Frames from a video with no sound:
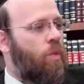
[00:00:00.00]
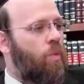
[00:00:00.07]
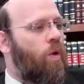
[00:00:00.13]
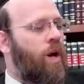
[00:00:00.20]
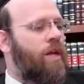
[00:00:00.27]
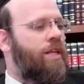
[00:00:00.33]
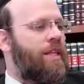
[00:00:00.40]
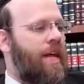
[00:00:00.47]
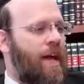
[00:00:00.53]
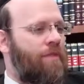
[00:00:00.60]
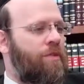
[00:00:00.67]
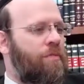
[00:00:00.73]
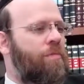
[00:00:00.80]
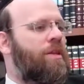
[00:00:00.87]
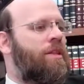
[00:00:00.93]
why did they have
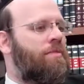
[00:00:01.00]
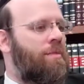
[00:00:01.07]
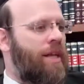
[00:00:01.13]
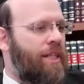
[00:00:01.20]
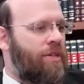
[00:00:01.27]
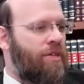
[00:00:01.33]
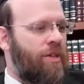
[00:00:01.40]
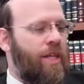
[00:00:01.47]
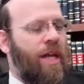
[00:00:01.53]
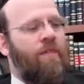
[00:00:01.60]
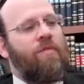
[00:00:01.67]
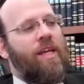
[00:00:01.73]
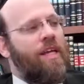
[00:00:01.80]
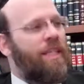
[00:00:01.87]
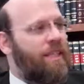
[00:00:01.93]
to be the messenger? They
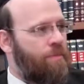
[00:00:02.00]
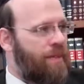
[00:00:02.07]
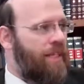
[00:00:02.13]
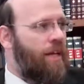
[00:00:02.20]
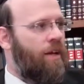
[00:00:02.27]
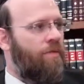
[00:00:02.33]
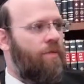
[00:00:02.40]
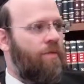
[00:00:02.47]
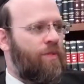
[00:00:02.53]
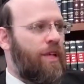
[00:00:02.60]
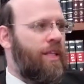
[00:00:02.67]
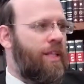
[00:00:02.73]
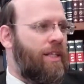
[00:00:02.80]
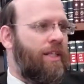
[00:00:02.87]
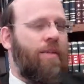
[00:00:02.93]
have to ask themselves if they
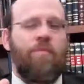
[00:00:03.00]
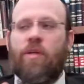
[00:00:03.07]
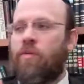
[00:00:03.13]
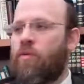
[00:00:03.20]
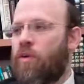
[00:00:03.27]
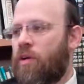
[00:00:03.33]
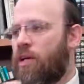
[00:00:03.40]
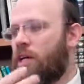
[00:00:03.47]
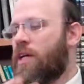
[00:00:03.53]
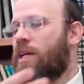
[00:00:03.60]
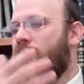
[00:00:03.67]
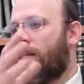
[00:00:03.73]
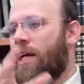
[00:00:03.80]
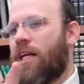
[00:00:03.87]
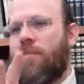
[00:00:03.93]
did something wrong.
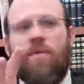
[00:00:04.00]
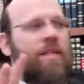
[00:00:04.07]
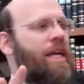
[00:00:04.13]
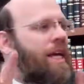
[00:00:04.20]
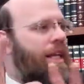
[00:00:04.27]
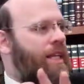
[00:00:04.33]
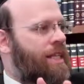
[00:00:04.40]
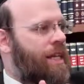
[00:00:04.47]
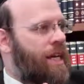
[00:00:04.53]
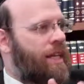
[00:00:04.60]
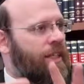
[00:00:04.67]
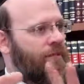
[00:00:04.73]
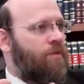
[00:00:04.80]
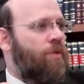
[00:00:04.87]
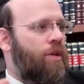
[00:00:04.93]
They're going to be taken to
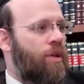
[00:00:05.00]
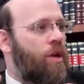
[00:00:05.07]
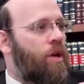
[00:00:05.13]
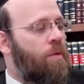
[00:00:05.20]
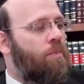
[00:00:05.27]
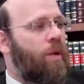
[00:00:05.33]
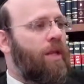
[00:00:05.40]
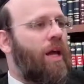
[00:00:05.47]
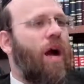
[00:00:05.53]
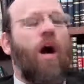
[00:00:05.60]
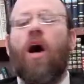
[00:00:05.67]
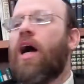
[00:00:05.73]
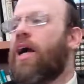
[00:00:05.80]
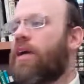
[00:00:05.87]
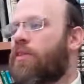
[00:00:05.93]
task for it. But
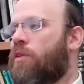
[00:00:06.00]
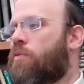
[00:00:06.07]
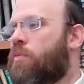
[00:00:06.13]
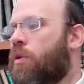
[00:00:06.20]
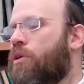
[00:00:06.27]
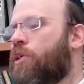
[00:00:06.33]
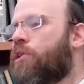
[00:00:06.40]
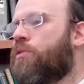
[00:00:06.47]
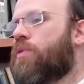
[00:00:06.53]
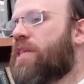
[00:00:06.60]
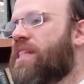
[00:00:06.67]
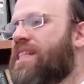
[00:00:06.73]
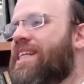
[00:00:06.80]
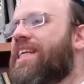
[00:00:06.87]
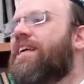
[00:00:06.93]
the person who
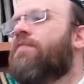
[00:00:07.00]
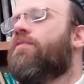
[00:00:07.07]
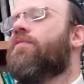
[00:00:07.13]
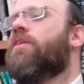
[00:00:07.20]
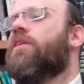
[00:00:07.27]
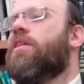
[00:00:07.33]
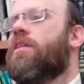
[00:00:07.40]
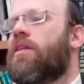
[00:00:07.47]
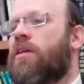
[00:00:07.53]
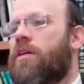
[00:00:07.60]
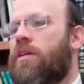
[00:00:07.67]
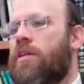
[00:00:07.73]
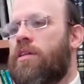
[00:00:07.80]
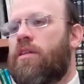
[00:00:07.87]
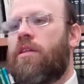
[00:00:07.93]
received
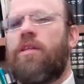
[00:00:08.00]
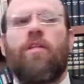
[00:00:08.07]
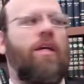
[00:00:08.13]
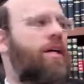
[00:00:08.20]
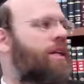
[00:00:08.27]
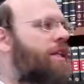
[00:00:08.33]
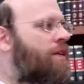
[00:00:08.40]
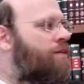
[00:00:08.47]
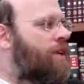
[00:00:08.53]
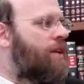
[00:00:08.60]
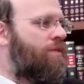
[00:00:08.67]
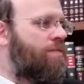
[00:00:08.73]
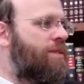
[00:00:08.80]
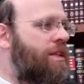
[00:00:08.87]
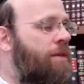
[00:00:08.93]
the negativity
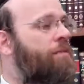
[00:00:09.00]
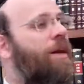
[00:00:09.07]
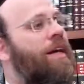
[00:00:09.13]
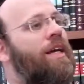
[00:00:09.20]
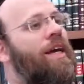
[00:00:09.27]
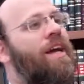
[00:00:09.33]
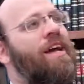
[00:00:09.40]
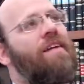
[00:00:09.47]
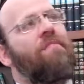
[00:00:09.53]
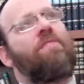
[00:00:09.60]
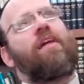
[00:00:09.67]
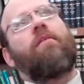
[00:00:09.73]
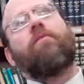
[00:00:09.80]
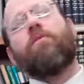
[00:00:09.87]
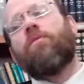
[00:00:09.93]
from somebody,
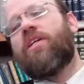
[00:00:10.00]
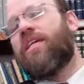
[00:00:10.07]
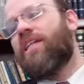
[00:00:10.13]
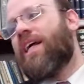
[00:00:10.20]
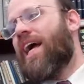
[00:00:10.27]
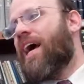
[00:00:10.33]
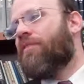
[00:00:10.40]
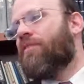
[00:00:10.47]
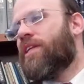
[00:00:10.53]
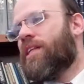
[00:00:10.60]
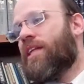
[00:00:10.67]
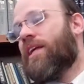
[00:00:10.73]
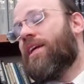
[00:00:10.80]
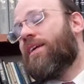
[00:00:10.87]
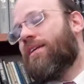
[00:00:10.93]
I'm supposed to say,
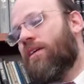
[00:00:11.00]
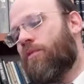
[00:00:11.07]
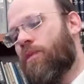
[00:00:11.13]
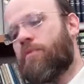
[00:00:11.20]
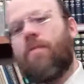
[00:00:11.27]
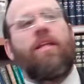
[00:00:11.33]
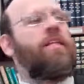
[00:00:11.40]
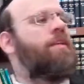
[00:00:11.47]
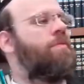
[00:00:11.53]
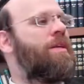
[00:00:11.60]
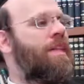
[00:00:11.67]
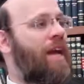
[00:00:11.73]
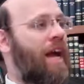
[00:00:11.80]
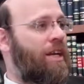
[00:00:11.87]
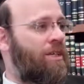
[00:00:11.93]
obviously it was meant to be
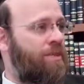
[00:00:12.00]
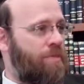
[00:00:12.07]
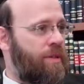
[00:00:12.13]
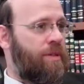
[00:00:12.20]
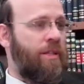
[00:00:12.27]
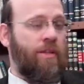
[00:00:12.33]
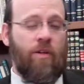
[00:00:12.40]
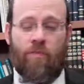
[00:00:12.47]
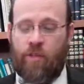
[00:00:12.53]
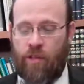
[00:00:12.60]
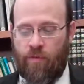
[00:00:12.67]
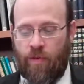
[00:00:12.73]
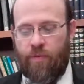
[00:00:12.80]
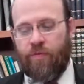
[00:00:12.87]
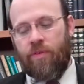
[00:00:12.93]
that I should be deserving
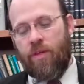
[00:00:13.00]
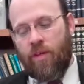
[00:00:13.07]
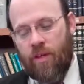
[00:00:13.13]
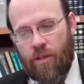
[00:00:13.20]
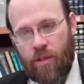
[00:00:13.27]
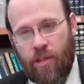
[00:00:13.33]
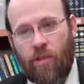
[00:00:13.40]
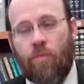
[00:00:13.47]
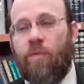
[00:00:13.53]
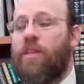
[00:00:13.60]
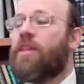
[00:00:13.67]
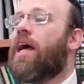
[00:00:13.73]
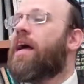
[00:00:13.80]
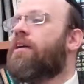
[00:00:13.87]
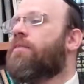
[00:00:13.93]
of it. So with
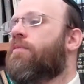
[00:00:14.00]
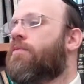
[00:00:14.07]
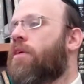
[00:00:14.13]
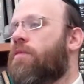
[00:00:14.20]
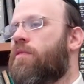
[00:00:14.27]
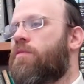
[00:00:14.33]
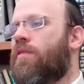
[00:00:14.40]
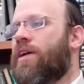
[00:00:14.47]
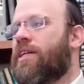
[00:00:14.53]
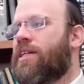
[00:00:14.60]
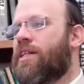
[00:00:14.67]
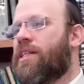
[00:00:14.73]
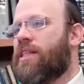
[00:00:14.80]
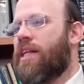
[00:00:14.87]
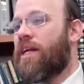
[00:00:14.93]
that, Rabbi David
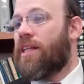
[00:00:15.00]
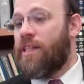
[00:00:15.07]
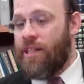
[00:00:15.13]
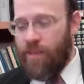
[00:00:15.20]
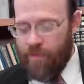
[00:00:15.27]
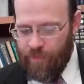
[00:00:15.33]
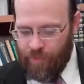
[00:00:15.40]
Feinstein says,